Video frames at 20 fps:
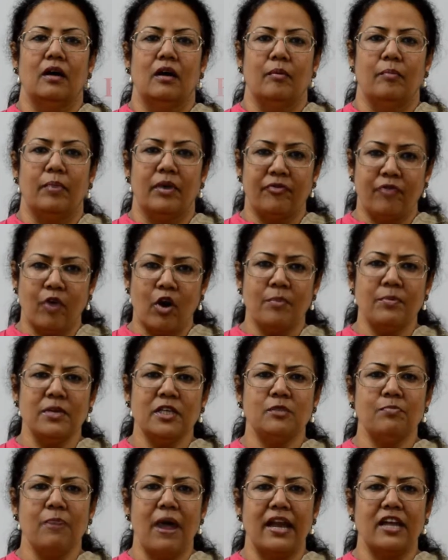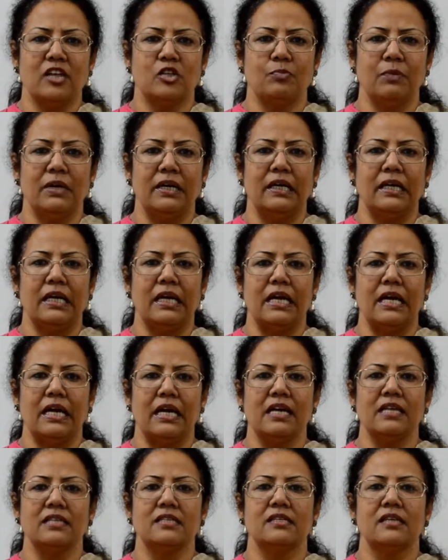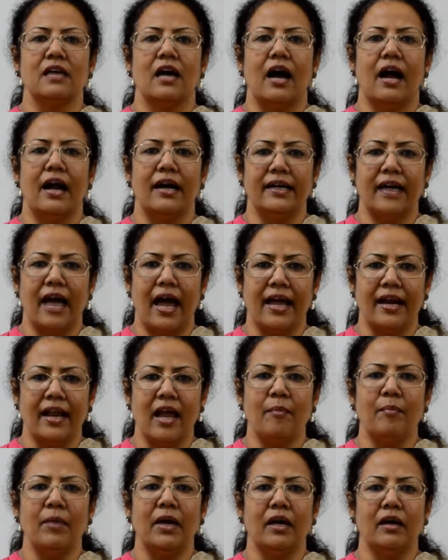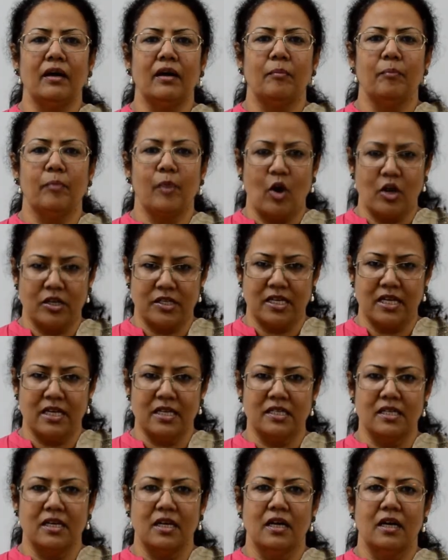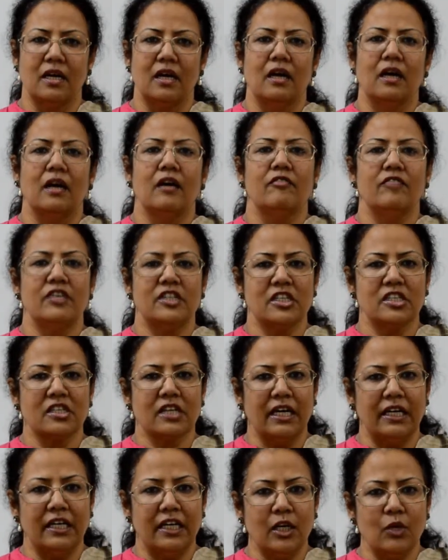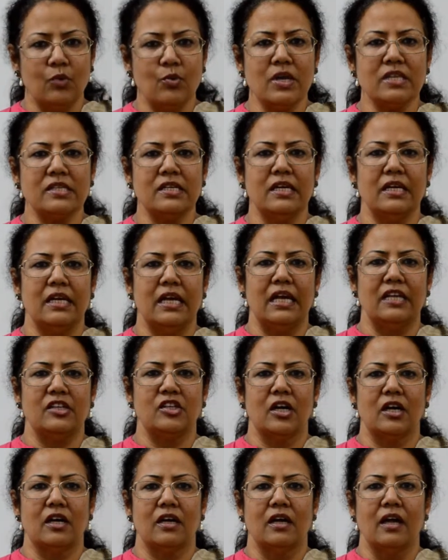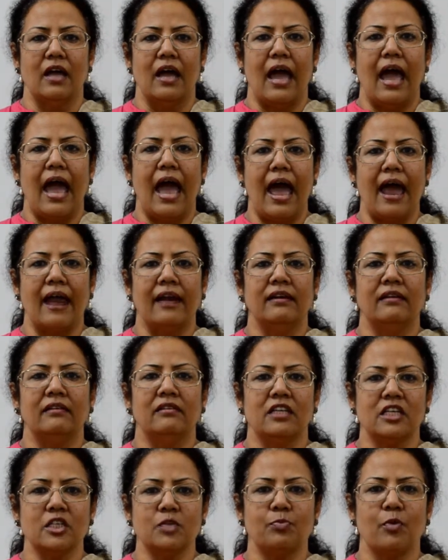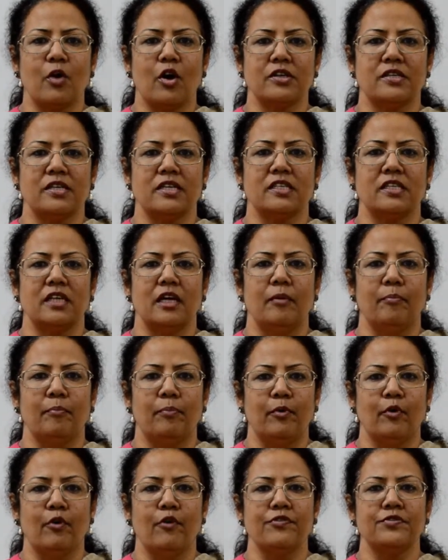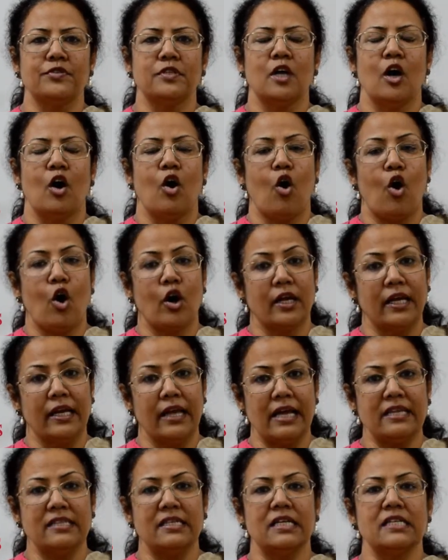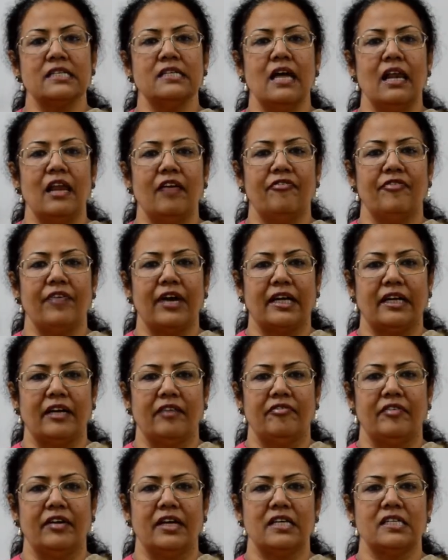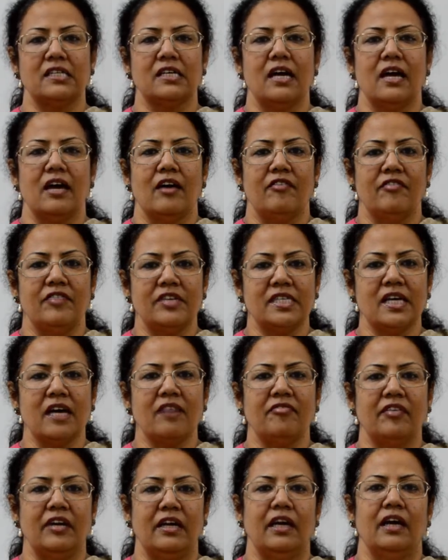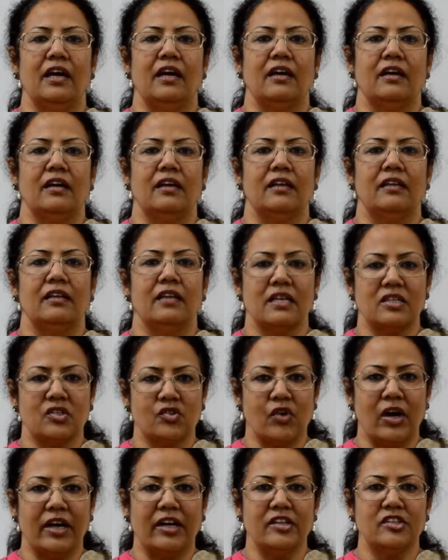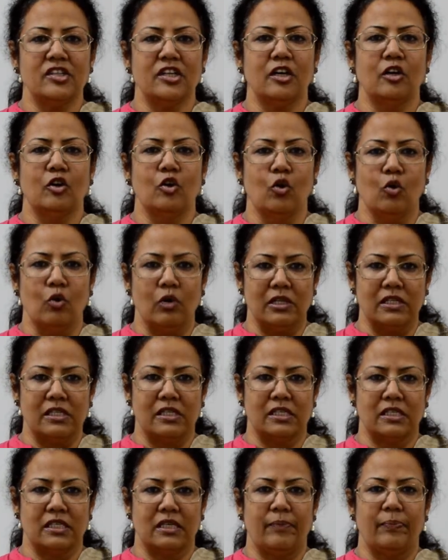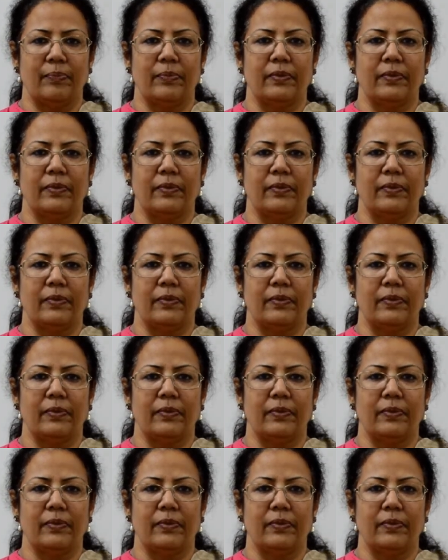Performance management is a dynamic process which is continuous in nature, and this process improves organizational effectiveness vis-a-vis the strategic goals.